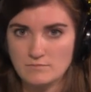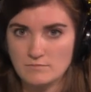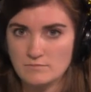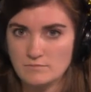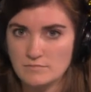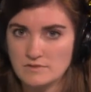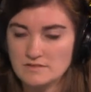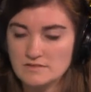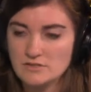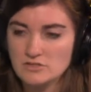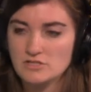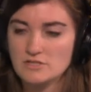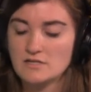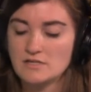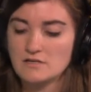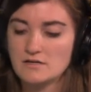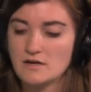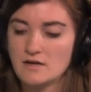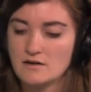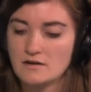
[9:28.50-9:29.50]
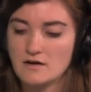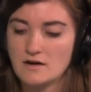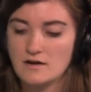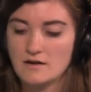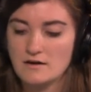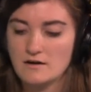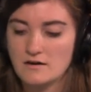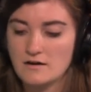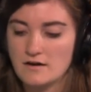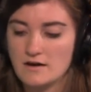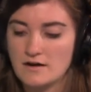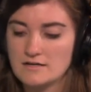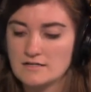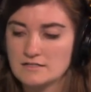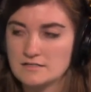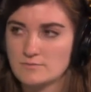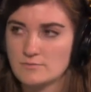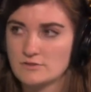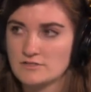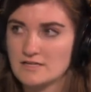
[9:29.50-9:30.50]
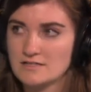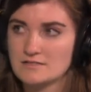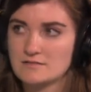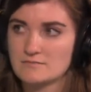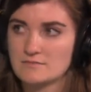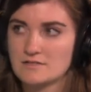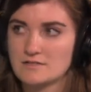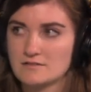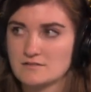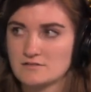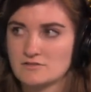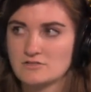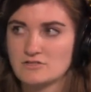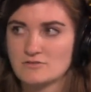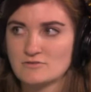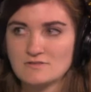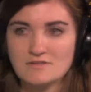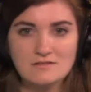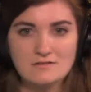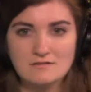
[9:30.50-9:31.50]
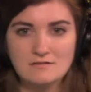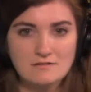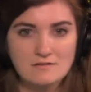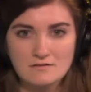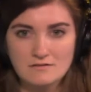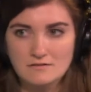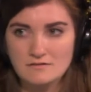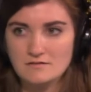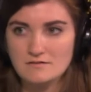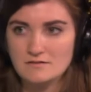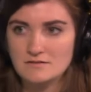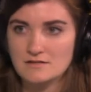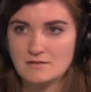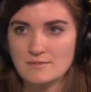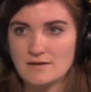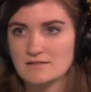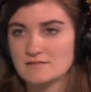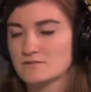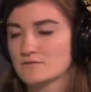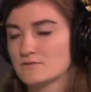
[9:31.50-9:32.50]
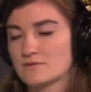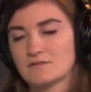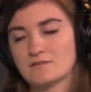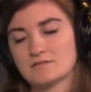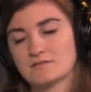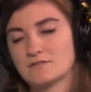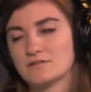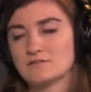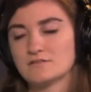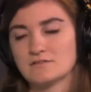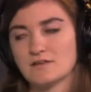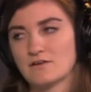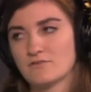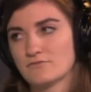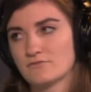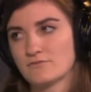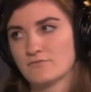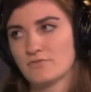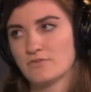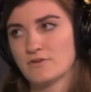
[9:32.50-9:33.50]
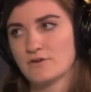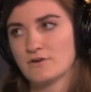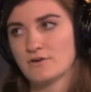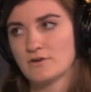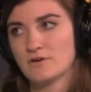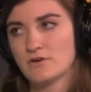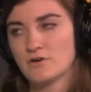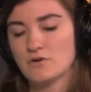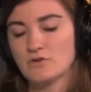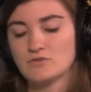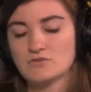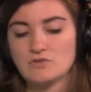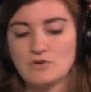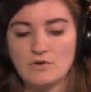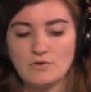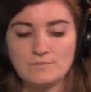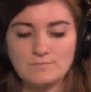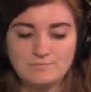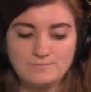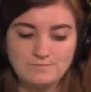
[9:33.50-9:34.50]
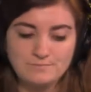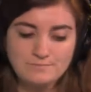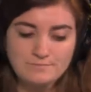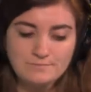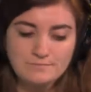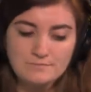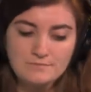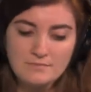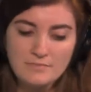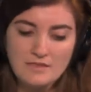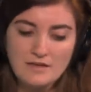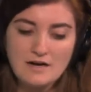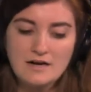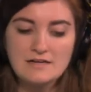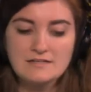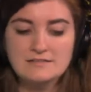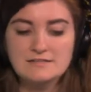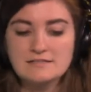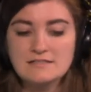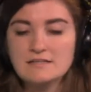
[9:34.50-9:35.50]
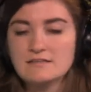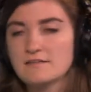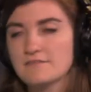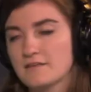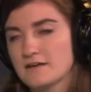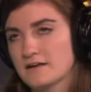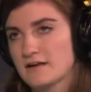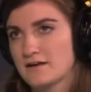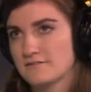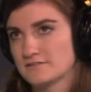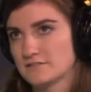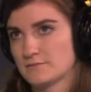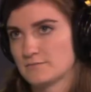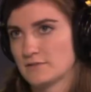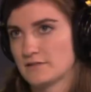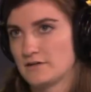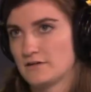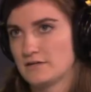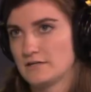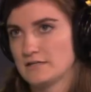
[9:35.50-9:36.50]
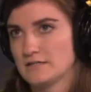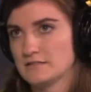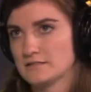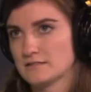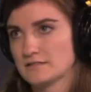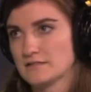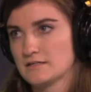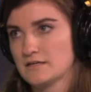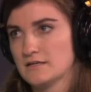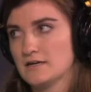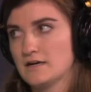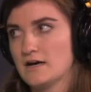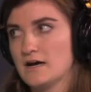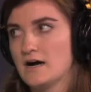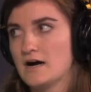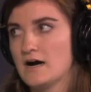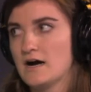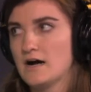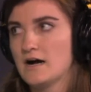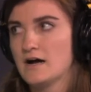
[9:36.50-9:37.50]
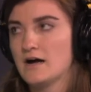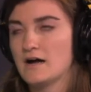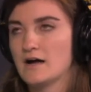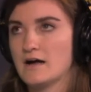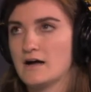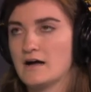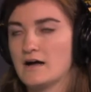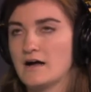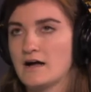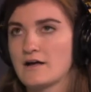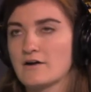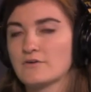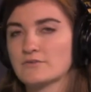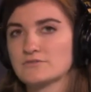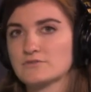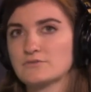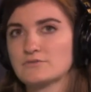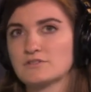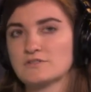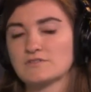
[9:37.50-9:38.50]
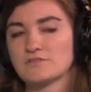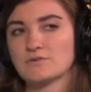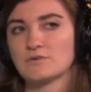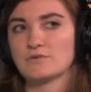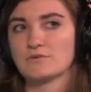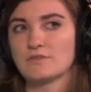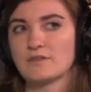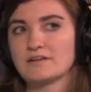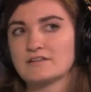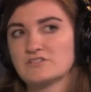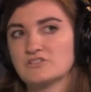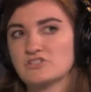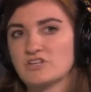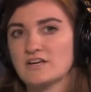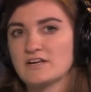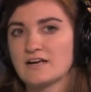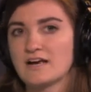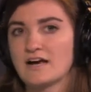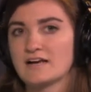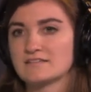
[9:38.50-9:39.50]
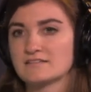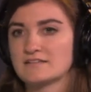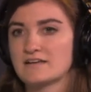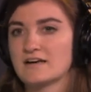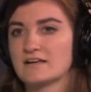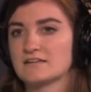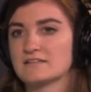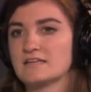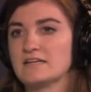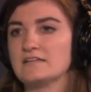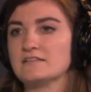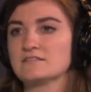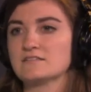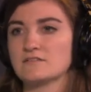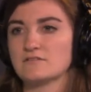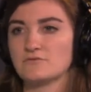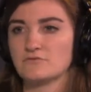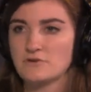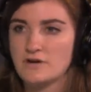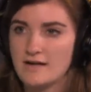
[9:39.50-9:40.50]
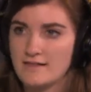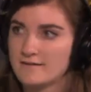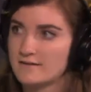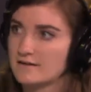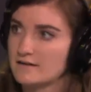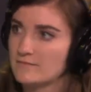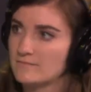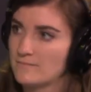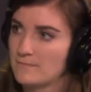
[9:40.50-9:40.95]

position and not not I need to protect him because she was like, You're the dumbass doing this to yourself. Right. So I see that they have similarities. Uh, I also just don't like Jake hasn't had a taste of reality.